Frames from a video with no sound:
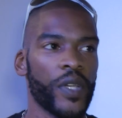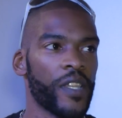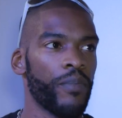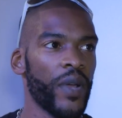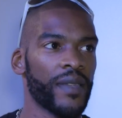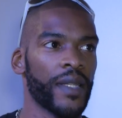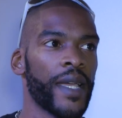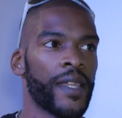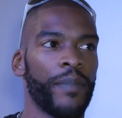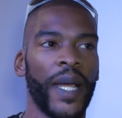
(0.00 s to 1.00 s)
to express and
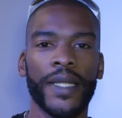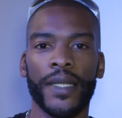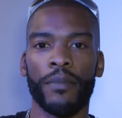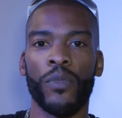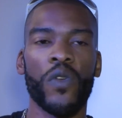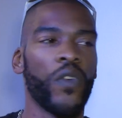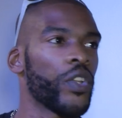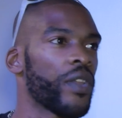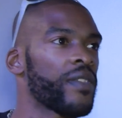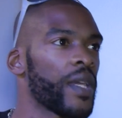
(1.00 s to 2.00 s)
expand and move
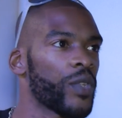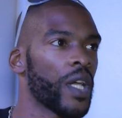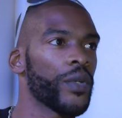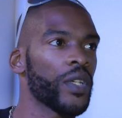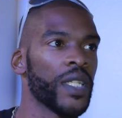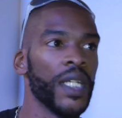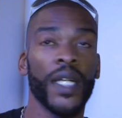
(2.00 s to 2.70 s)
on, see what's going on,